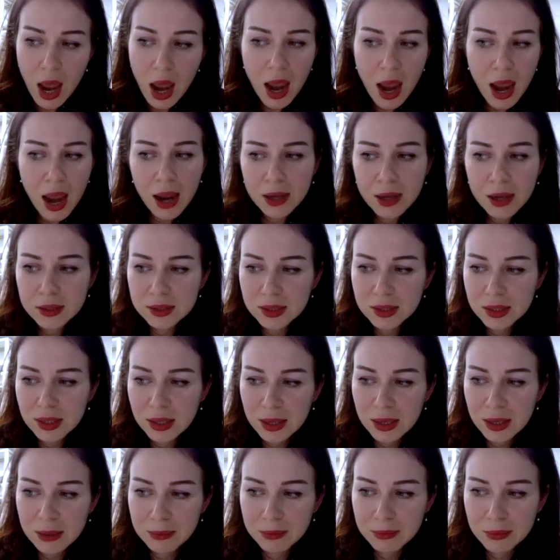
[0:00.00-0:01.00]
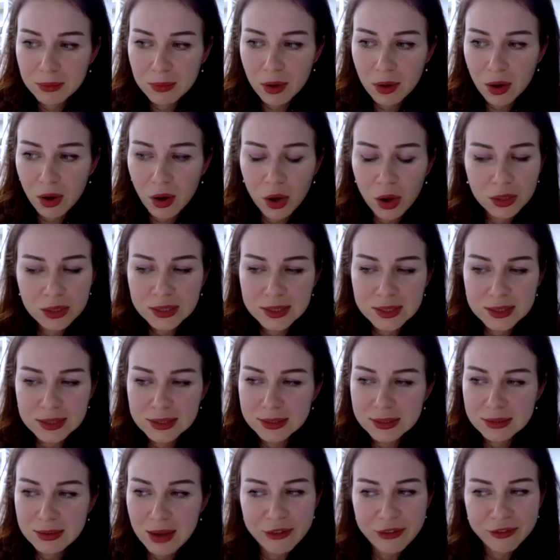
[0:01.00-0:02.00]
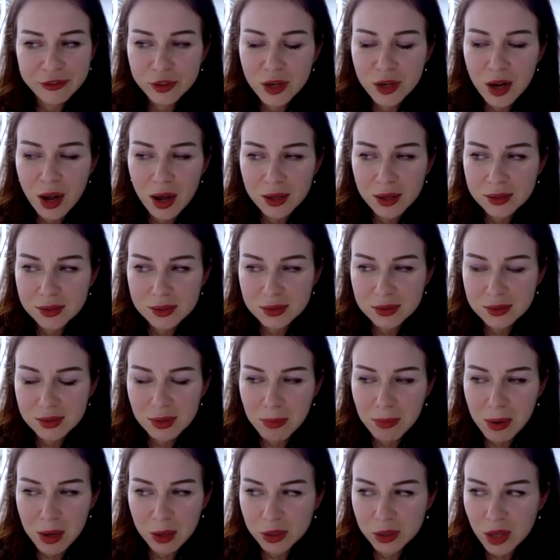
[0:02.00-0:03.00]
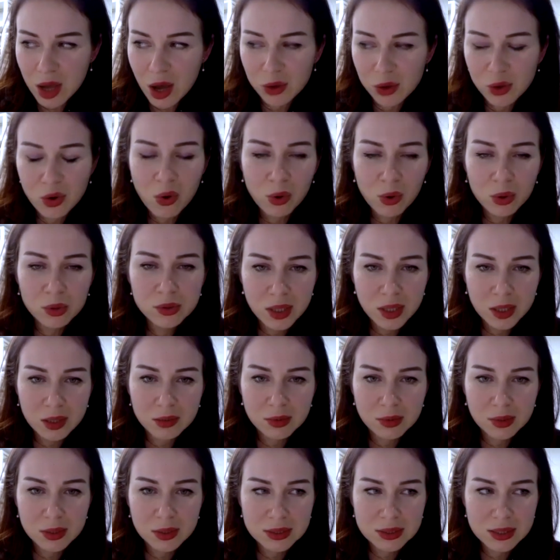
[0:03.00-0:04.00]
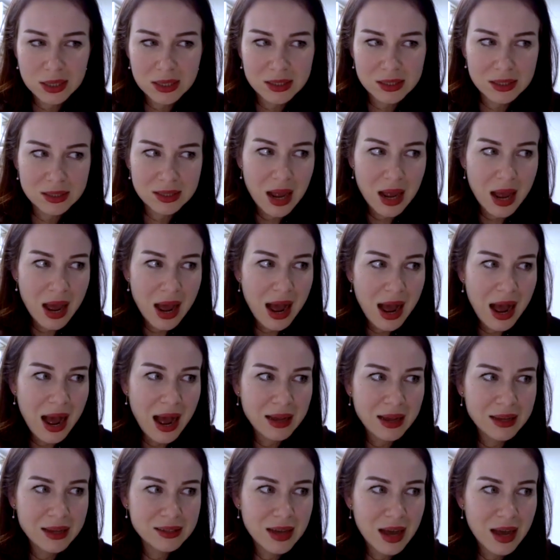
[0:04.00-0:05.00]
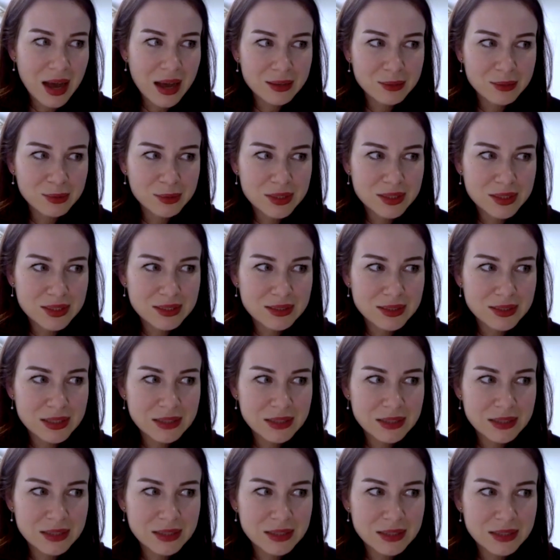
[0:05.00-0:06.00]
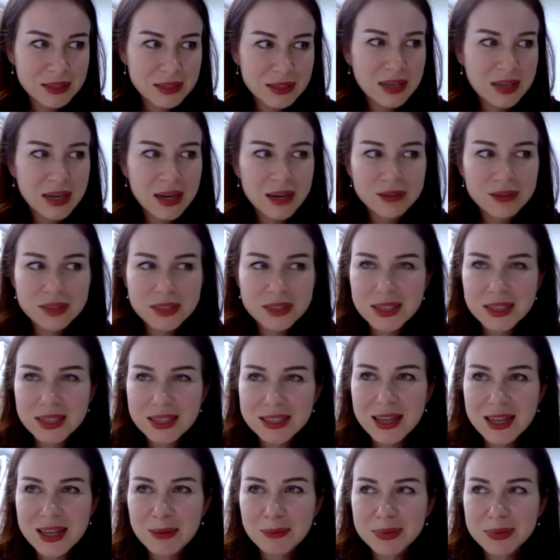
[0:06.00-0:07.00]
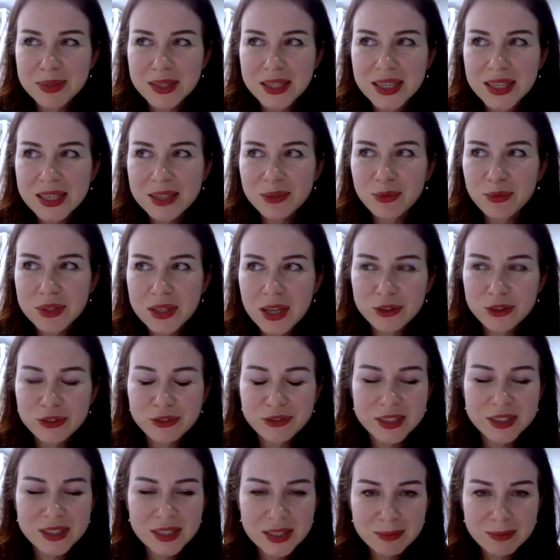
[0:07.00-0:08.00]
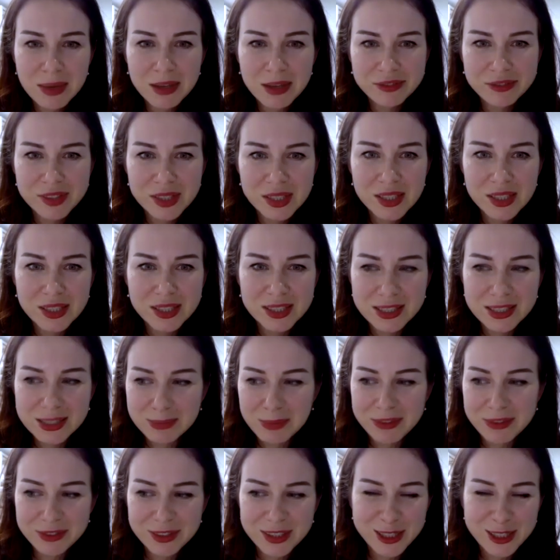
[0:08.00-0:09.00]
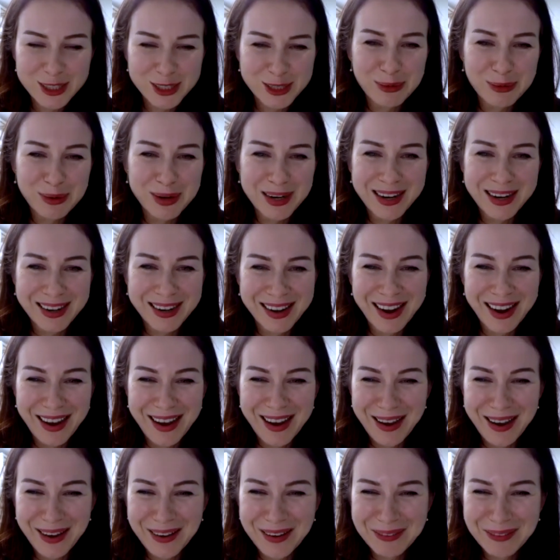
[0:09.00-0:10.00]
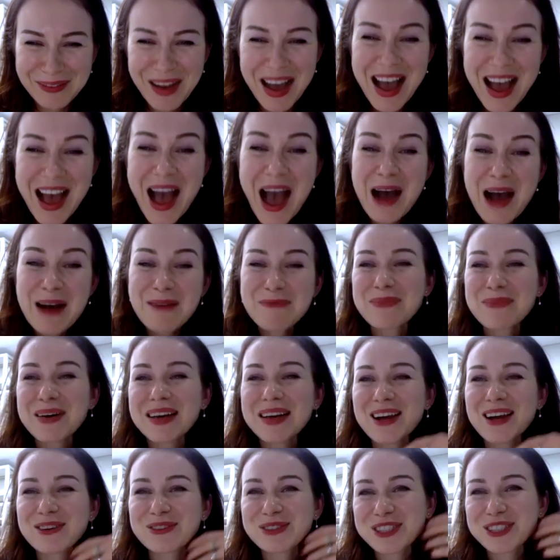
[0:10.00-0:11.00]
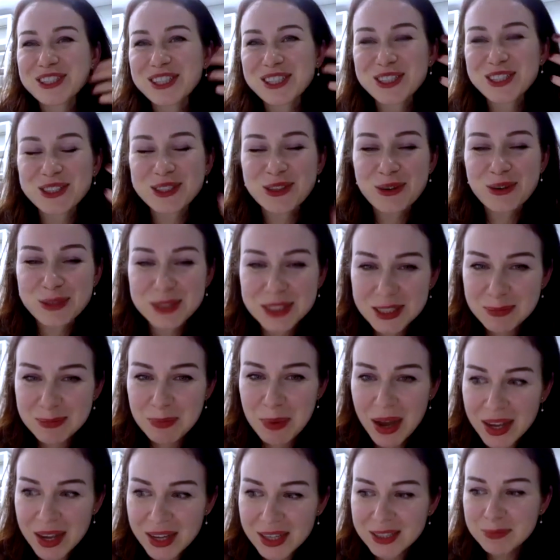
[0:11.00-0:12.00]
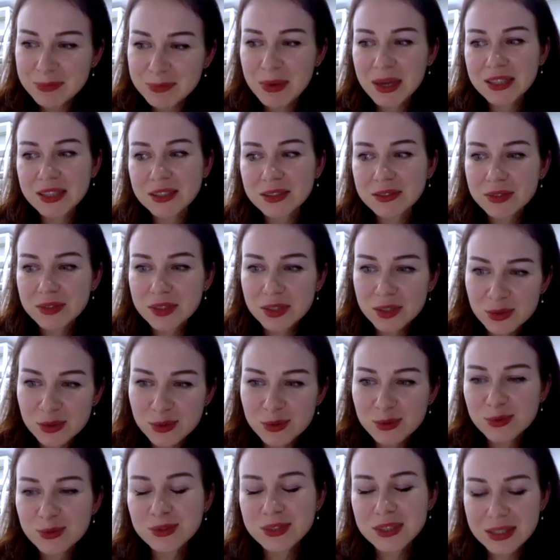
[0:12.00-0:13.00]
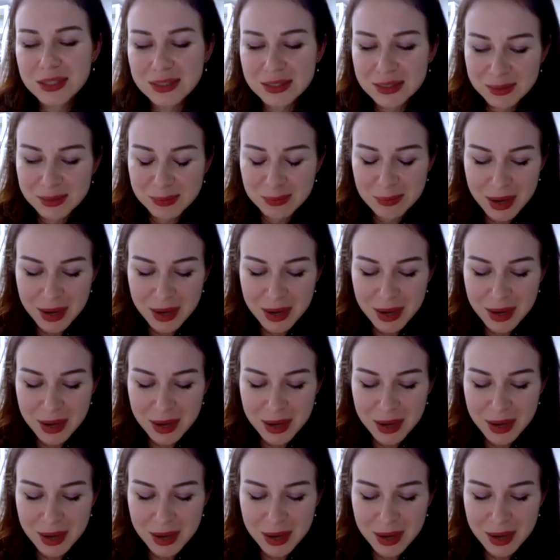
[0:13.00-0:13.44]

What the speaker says: And honestly, I forgot about how cold I was, and I was then I realized I'm playing without feeling my fingers. My fingers were numb, but I was just so inspired by the views, and